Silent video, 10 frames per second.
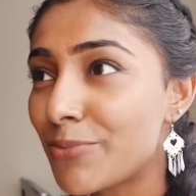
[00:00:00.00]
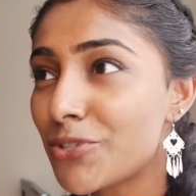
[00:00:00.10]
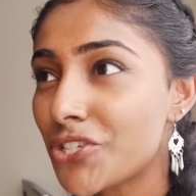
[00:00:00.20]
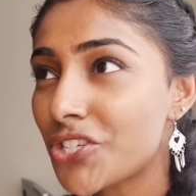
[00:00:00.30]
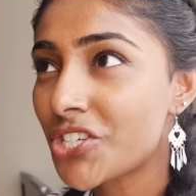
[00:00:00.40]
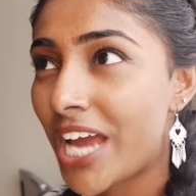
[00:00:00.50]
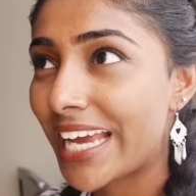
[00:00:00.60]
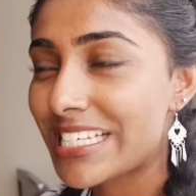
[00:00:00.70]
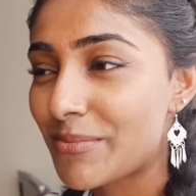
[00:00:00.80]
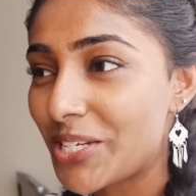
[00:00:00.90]
He was just
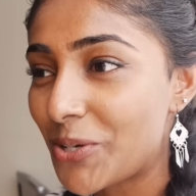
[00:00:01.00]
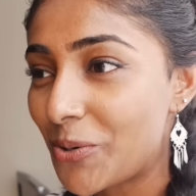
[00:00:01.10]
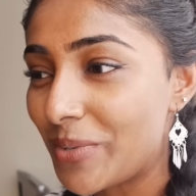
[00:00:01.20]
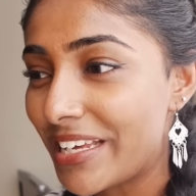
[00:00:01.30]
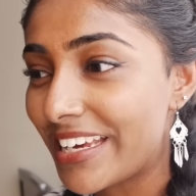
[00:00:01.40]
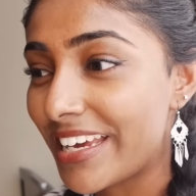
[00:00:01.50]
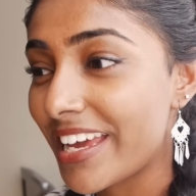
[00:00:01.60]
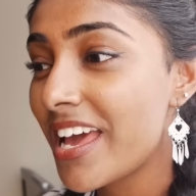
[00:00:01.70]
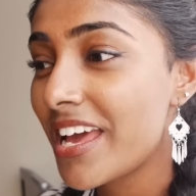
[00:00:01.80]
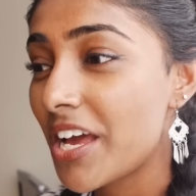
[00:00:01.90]
chatting to me
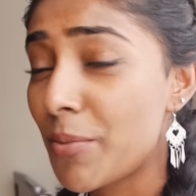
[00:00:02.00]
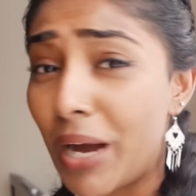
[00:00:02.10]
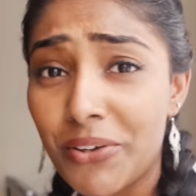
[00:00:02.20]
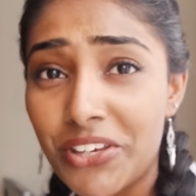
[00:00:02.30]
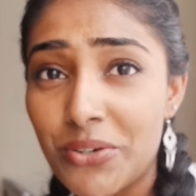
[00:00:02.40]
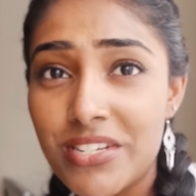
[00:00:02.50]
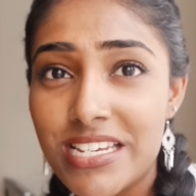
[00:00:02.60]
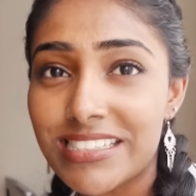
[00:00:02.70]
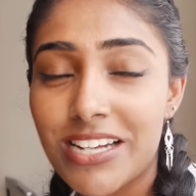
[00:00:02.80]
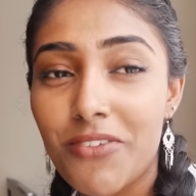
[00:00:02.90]
normally about
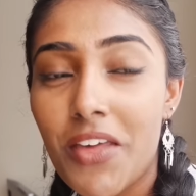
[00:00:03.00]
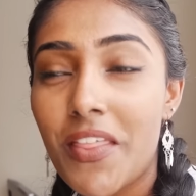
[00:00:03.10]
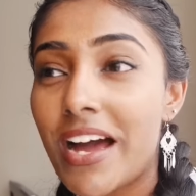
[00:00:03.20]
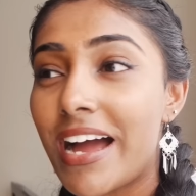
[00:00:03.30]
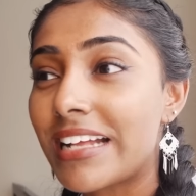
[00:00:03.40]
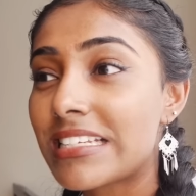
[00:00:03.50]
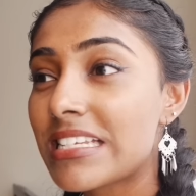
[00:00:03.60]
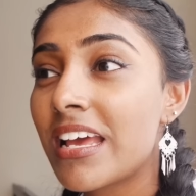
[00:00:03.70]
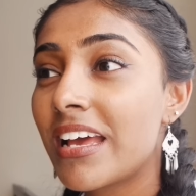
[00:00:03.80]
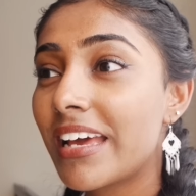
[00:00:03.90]
uni and stuff like that, and